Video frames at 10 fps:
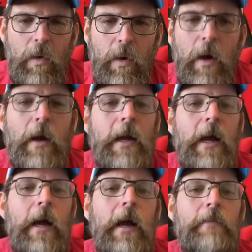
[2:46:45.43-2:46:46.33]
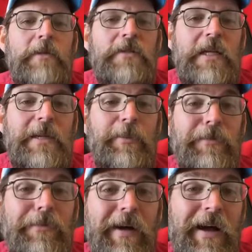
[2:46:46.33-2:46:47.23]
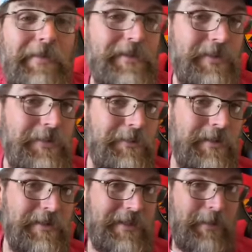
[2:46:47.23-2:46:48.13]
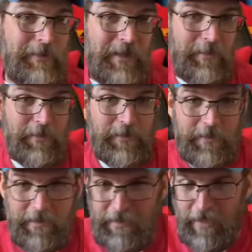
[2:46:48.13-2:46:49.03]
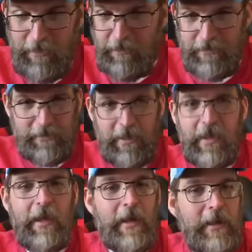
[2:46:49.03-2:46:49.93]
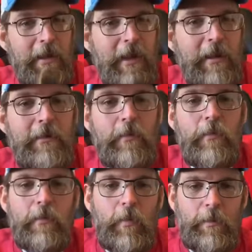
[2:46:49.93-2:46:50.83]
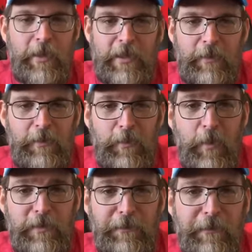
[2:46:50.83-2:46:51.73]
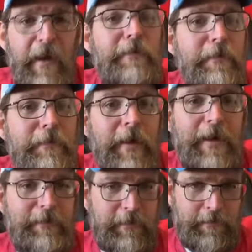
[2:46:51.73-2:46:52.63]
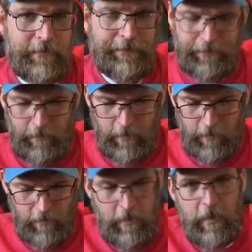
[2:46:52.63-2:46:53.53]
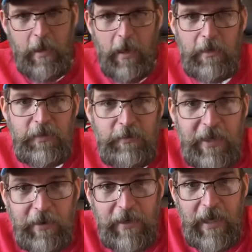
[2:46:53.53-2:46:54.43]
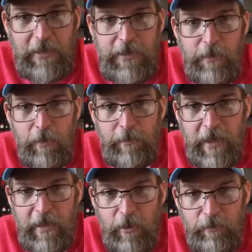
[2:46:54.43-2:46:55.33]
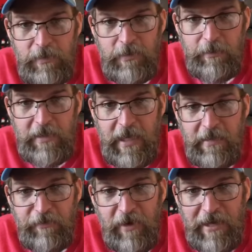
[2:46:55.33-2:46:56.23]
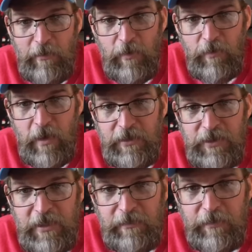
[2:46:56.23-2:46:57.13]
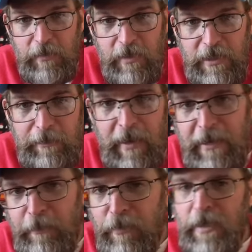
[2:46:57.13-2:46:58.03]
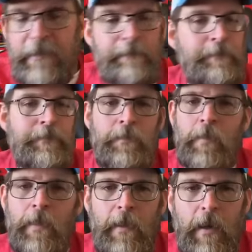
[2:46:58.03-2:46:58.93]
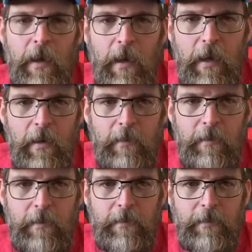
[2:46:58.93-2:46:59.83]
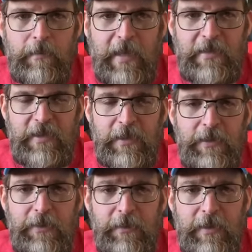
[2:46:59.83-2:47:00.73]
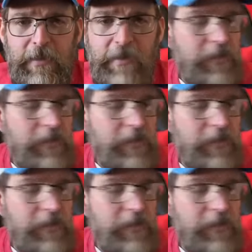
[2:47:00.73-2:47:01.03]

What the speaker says: All right. I'm going to say number 5. Let's just stay with numbers. Colors are, pick a number between 1 through 5. 5. So Terry, I do hope that helps. But yeah, for anyone watching, if you're looking to buy a print, that's how you do it. The